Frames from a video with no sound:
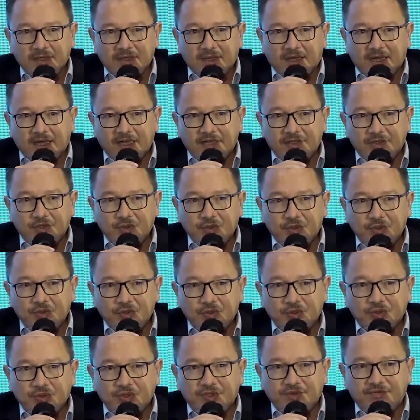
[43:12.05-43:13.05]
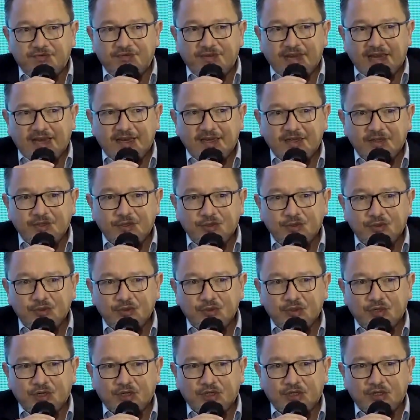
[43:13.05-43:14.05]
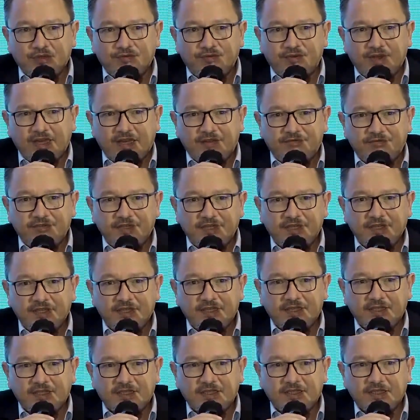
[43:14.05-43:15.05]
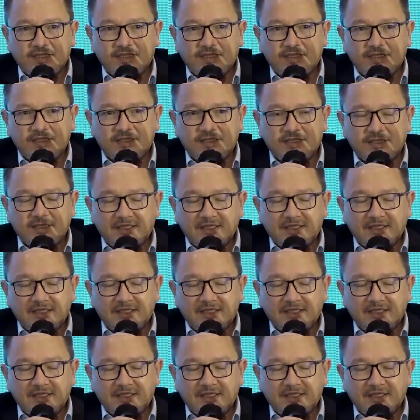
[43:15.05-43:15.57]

I don't know the value of having a